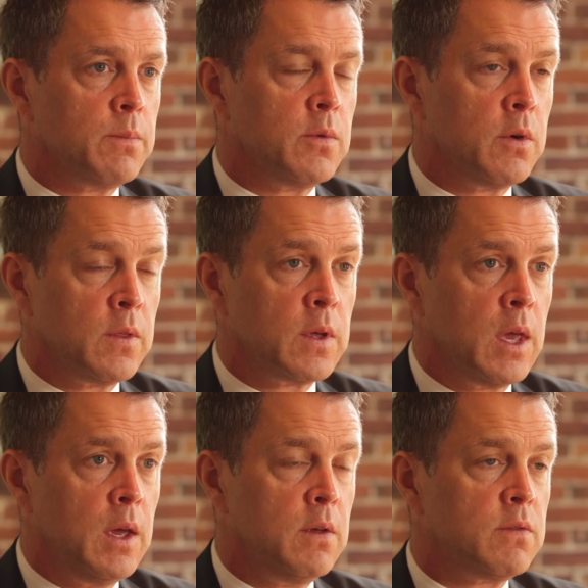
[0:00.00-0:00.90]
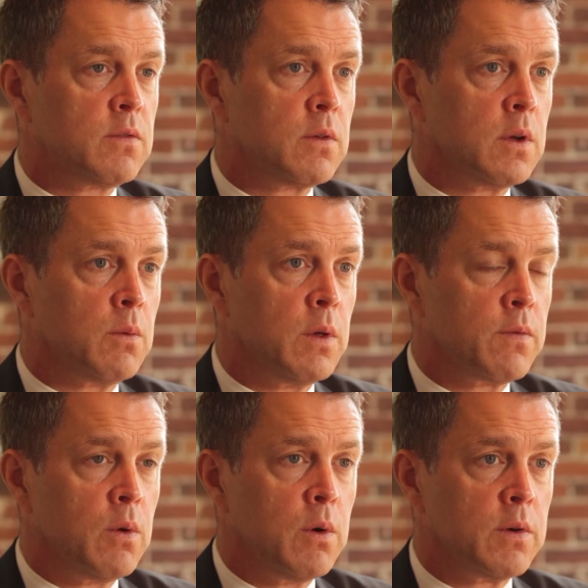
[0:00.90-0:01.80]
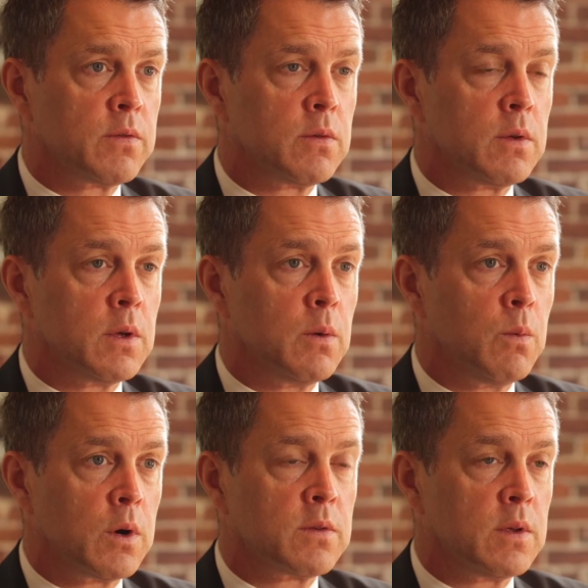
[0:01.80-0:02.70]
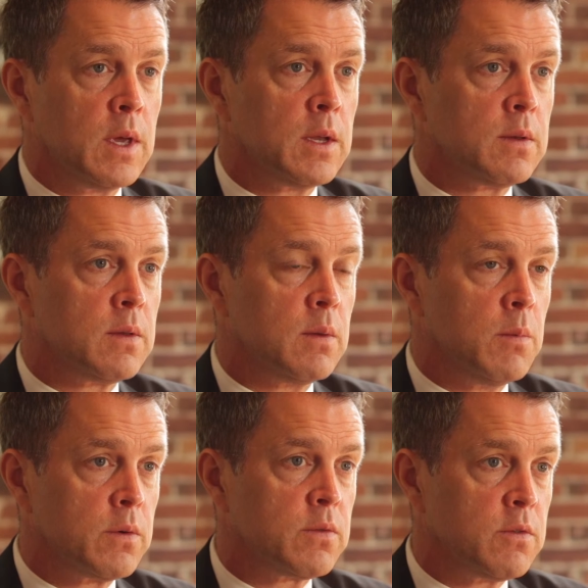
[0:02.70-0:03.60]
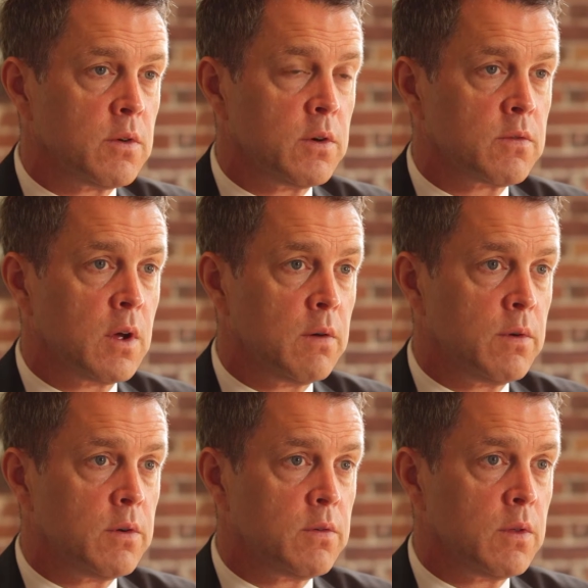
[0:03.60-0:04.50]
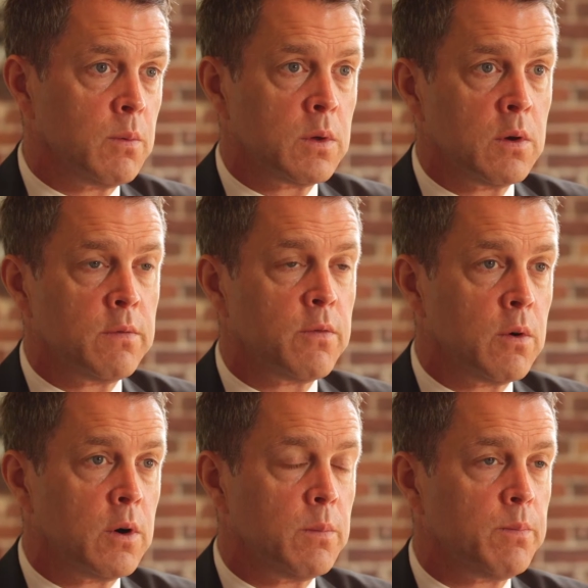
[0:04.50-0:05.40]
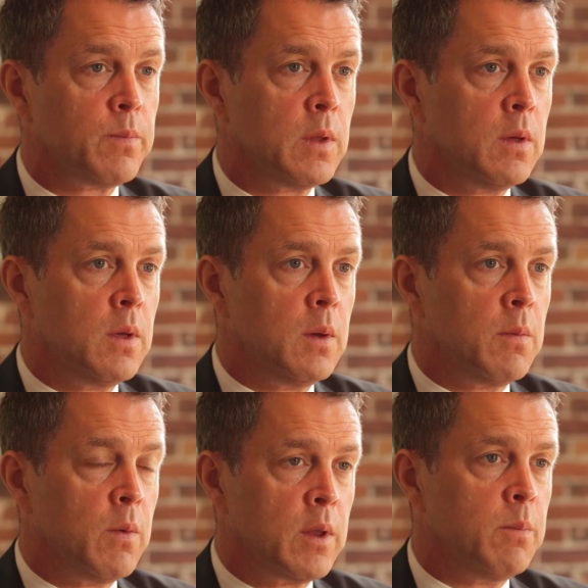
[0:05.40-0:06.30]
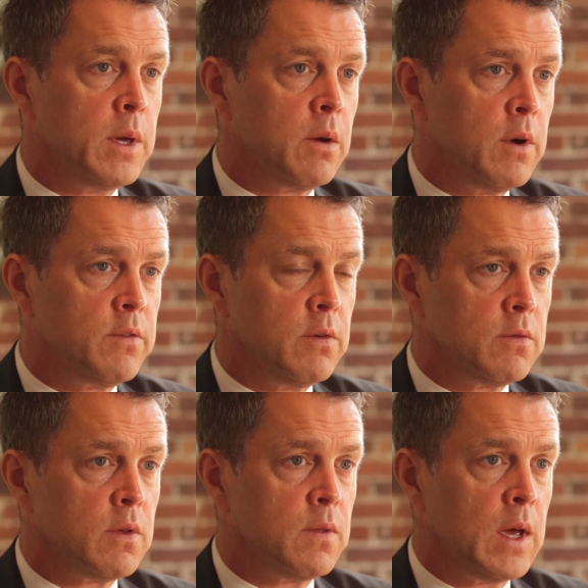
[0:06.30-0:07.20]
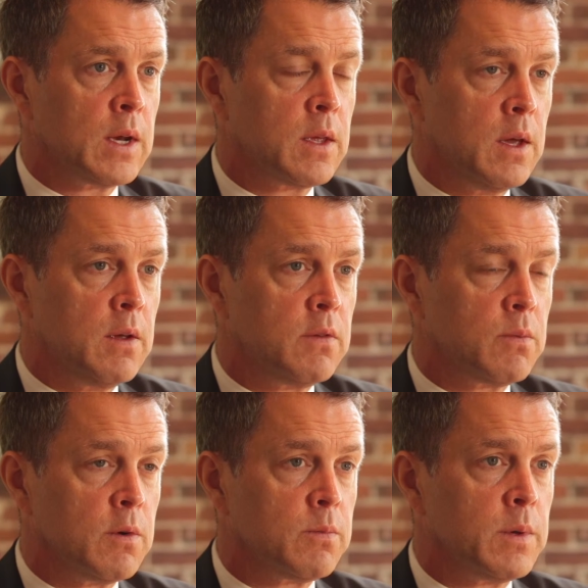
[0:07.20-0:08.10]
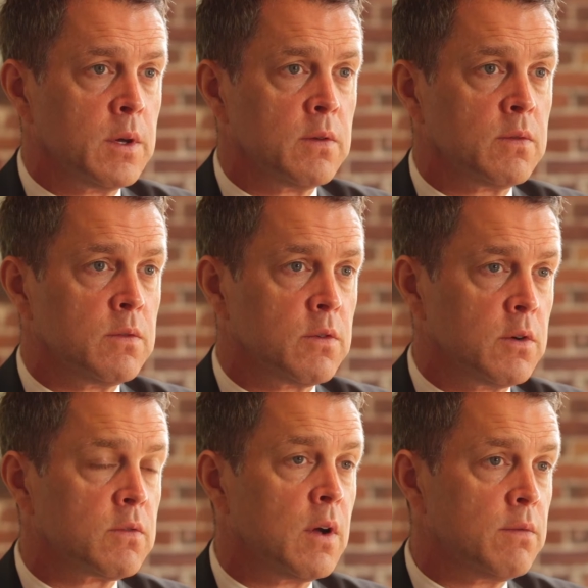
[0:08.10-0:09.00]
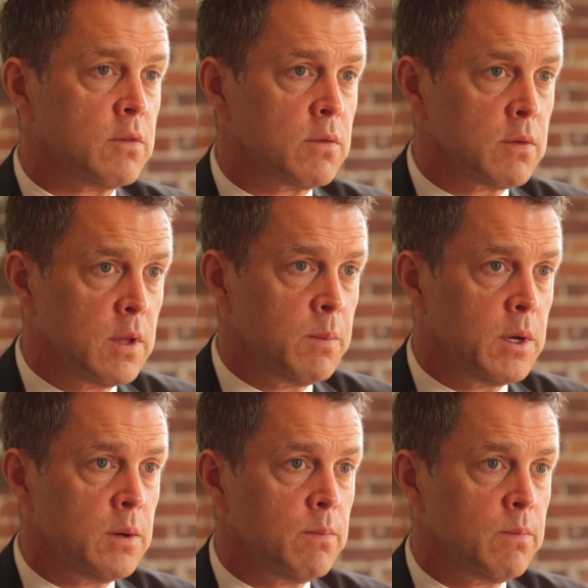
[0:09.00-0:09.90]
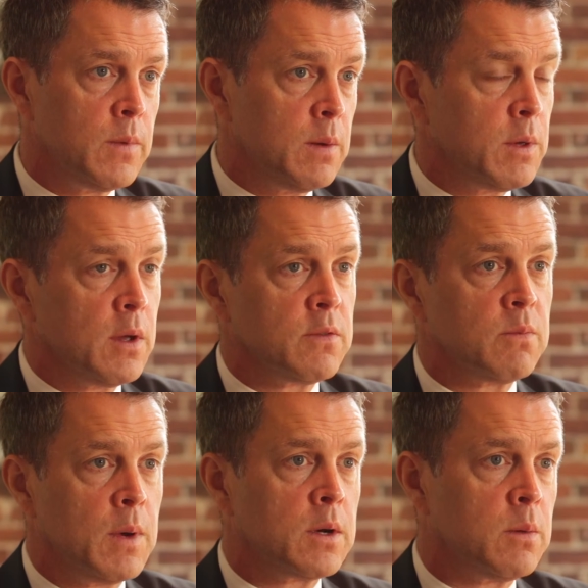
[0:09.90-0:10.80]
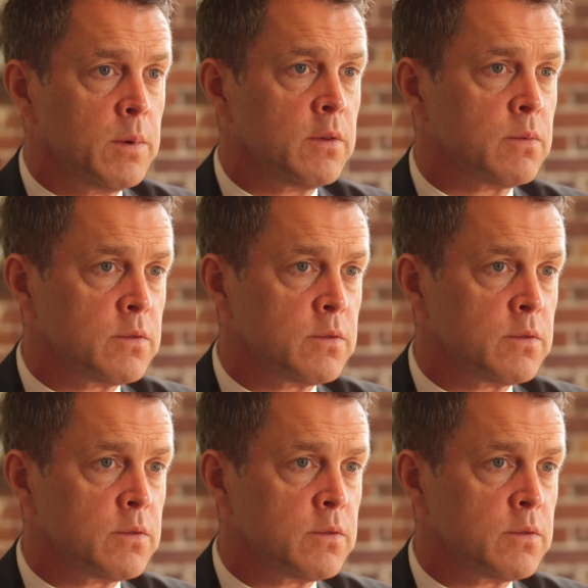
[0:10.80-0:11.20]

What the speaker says: During the case, we of course worked to get the most insurance coverage that we could for him. But one of the bigger issues in that case was because the insurance coverage was limited and because his medical bills